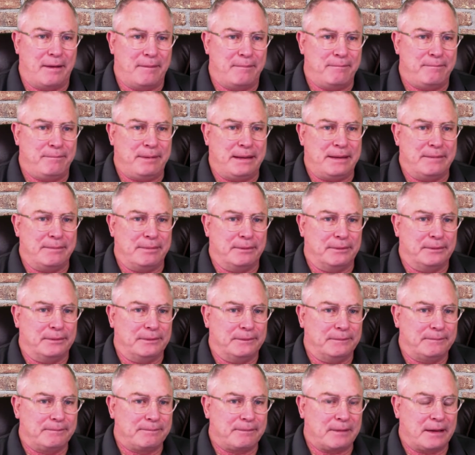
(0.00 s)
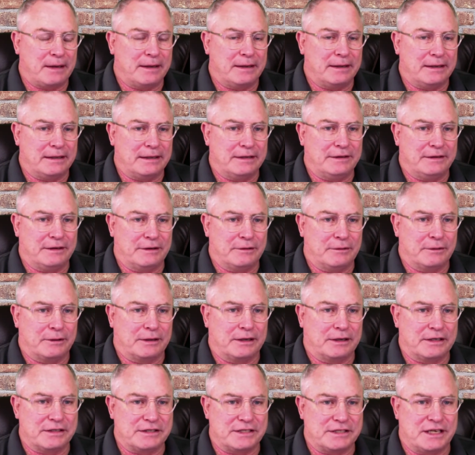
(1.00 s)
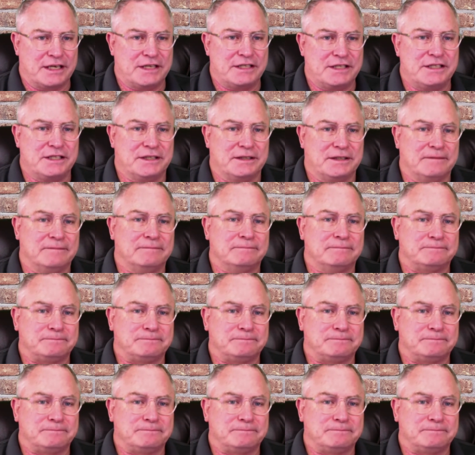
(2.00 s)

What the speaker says: people in the organization,